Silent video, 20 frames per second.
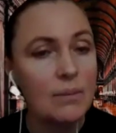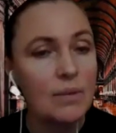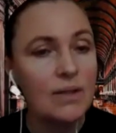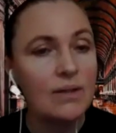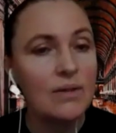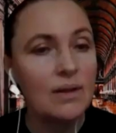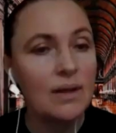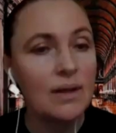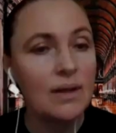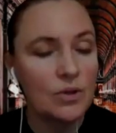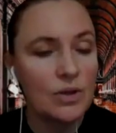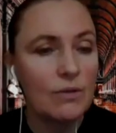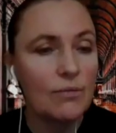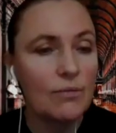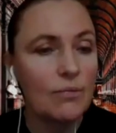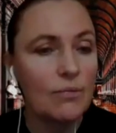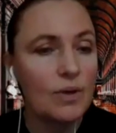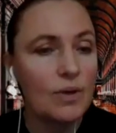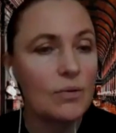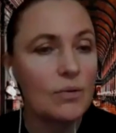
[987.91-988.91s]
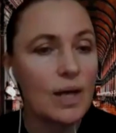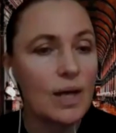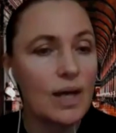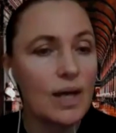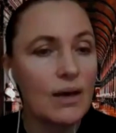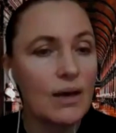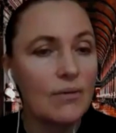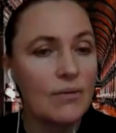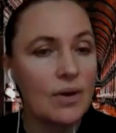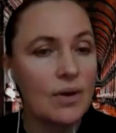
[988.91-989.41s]
But what if we could
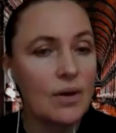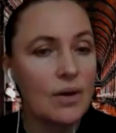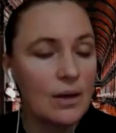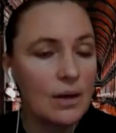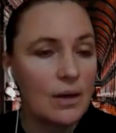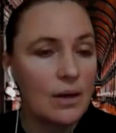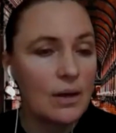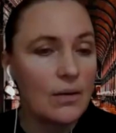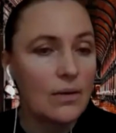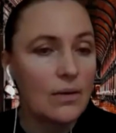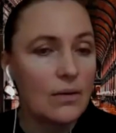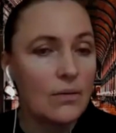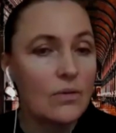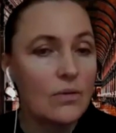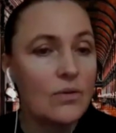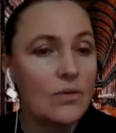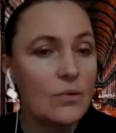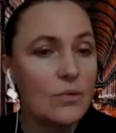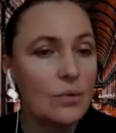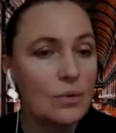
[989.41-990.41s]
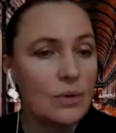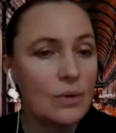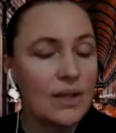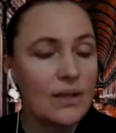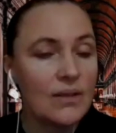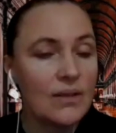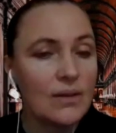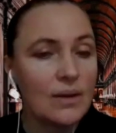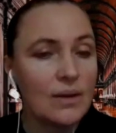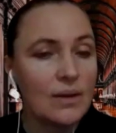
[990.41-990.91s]
have a tool
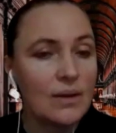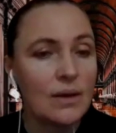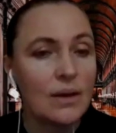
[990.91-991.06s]
that